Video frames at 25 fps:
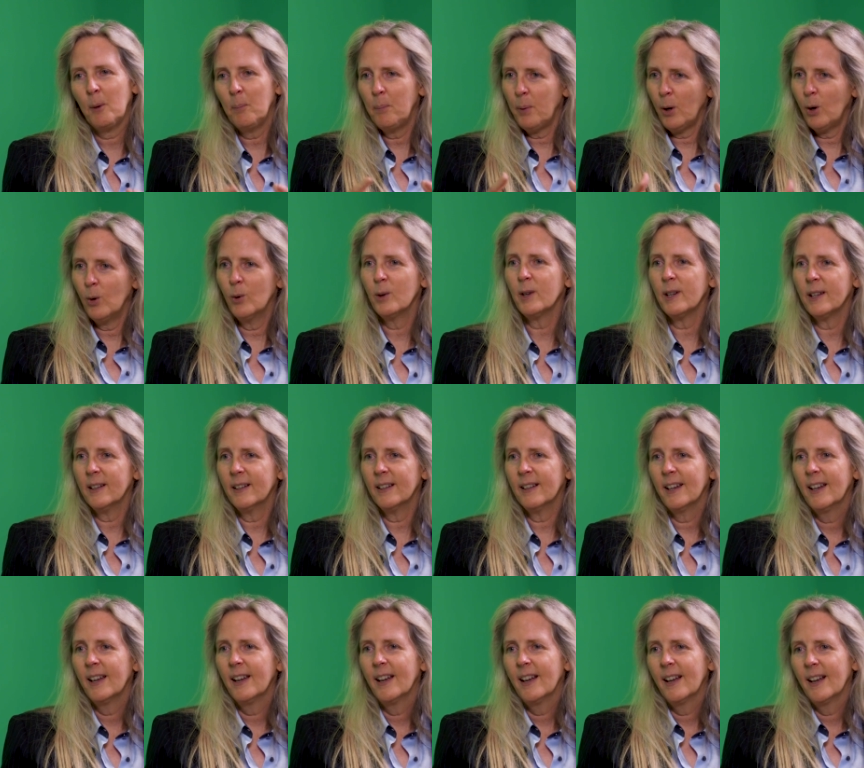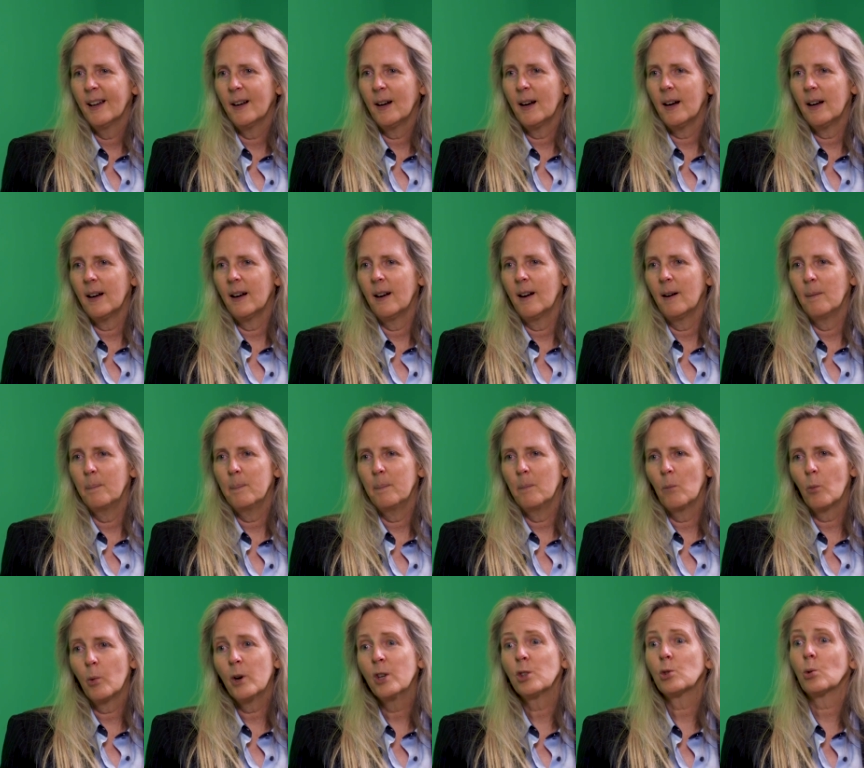component.
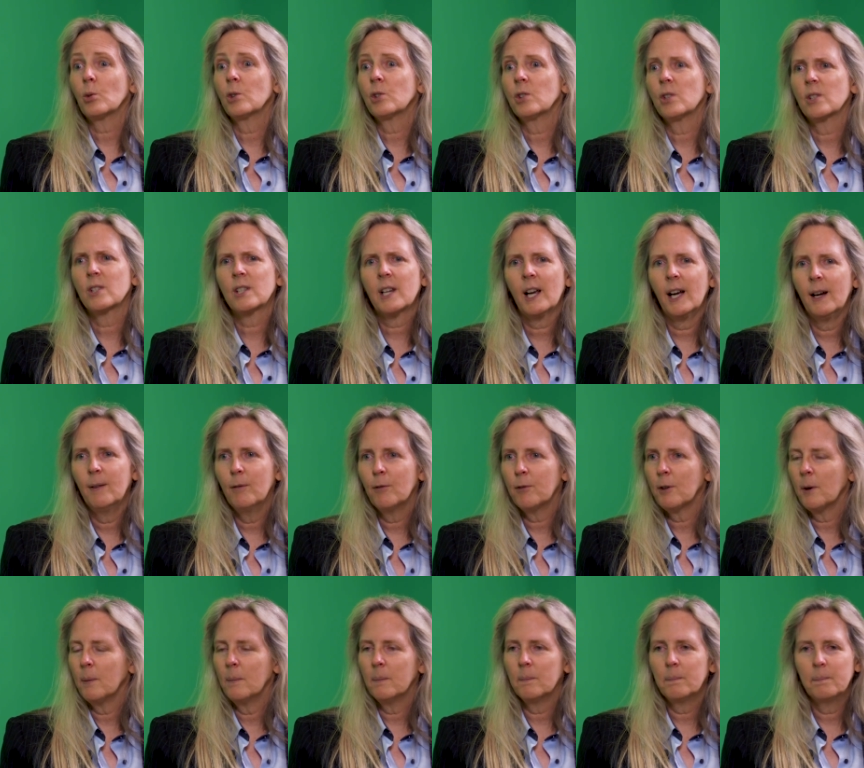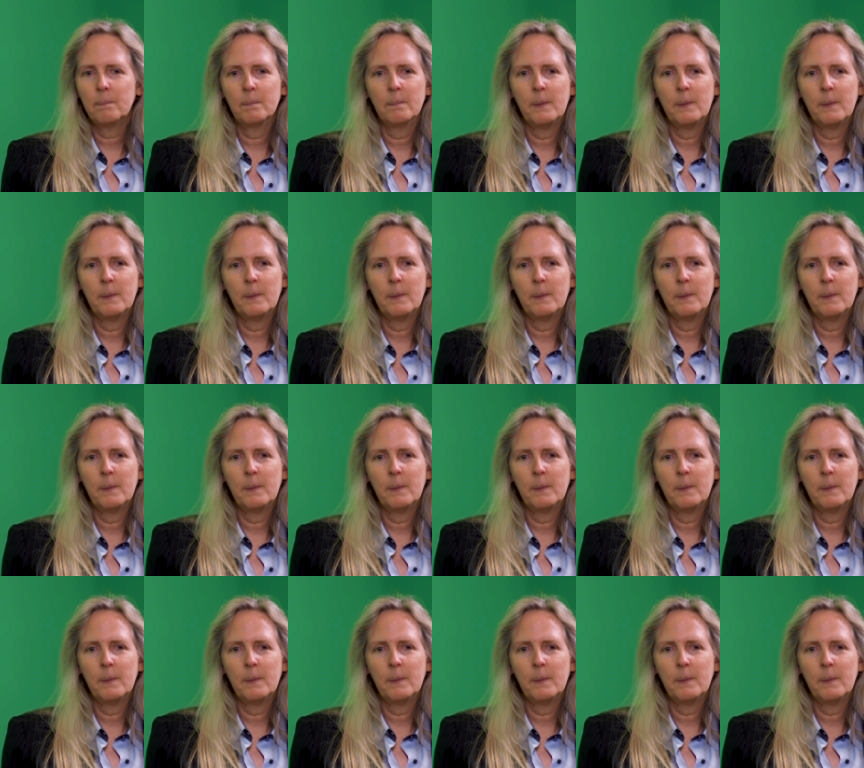Resources come from